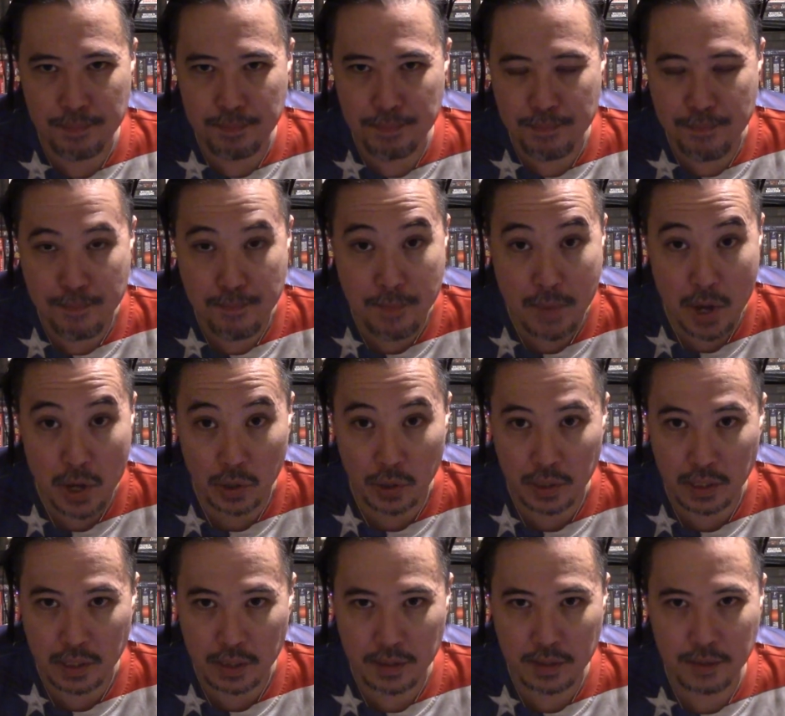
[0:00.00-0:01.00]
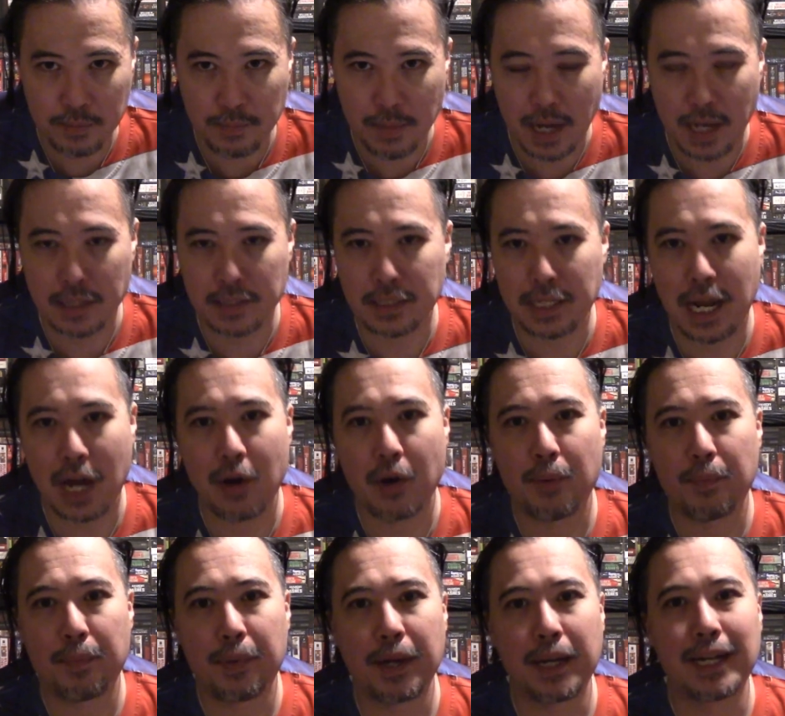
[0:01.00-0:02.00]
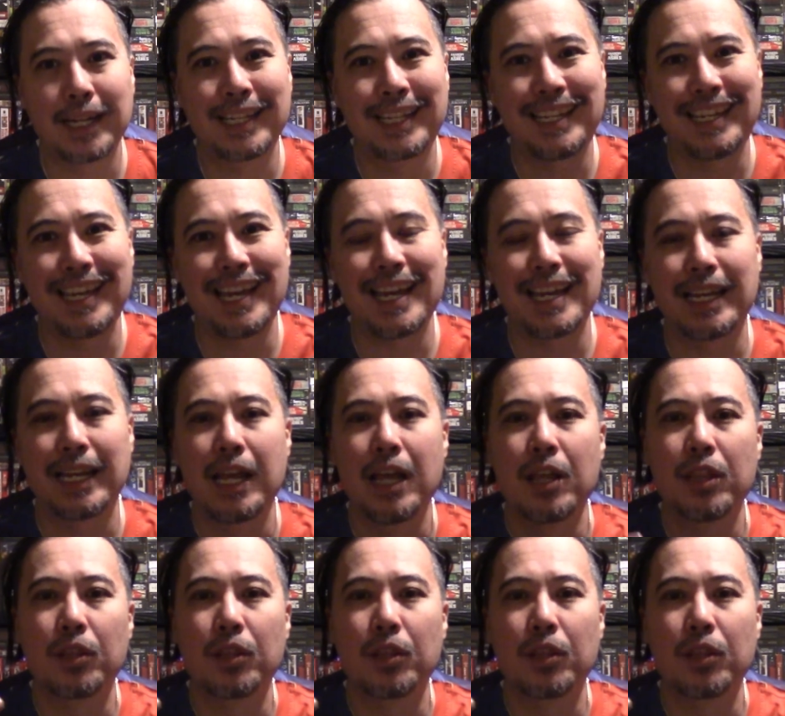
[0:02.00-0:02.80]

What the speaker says: million miles an hour, but again,